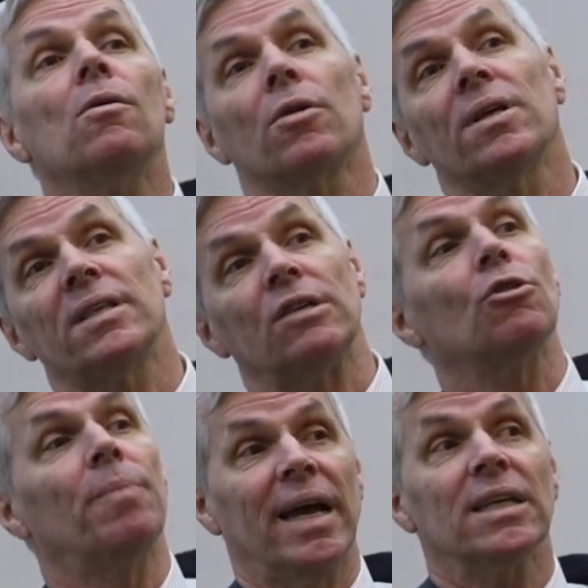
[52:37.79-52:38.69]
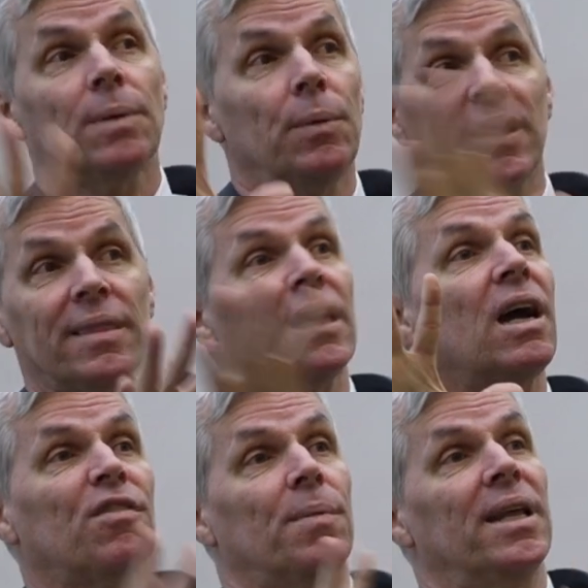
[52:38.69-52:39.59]
or the central banks, but we can think
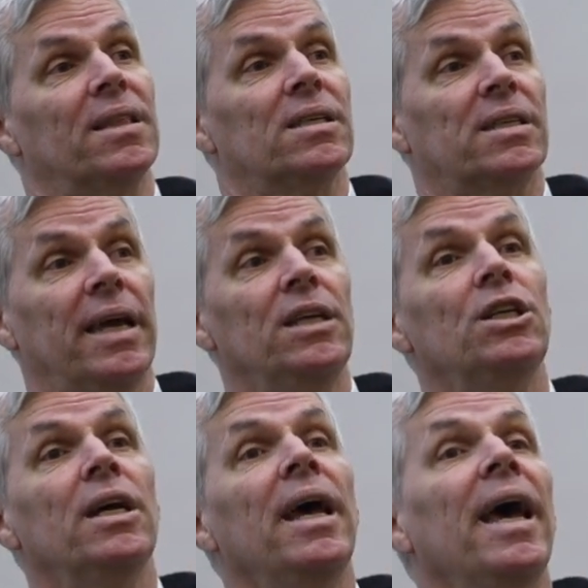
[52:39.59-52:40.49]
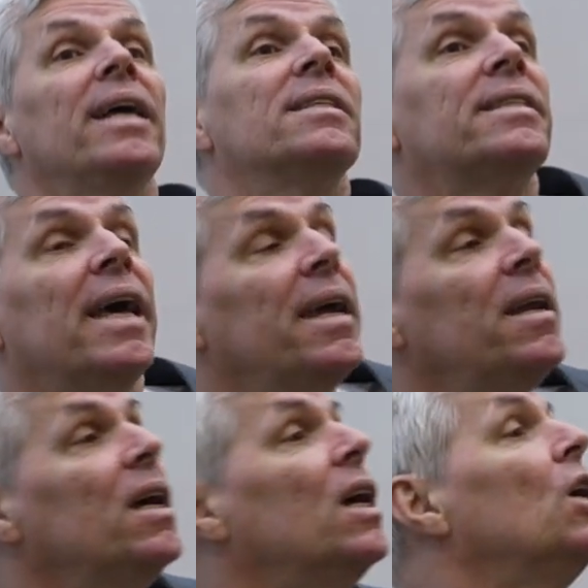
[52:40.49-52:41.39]
government at this stage, has said,